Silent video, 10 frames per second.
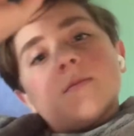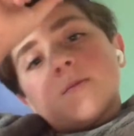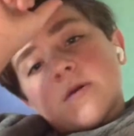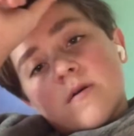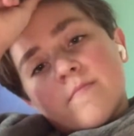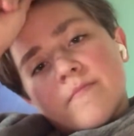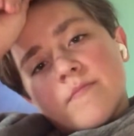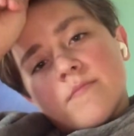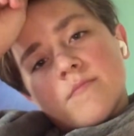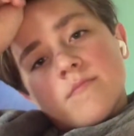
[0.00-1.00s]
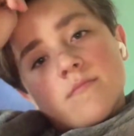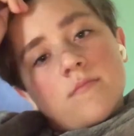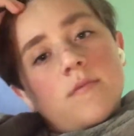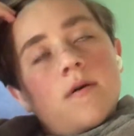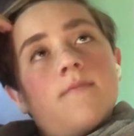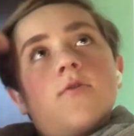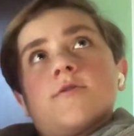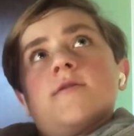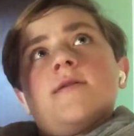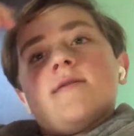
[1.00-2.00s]
from a
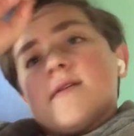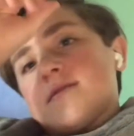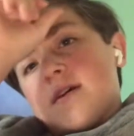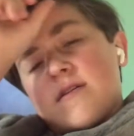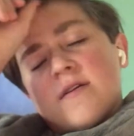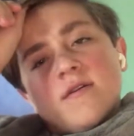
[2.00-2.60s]
person, and they said,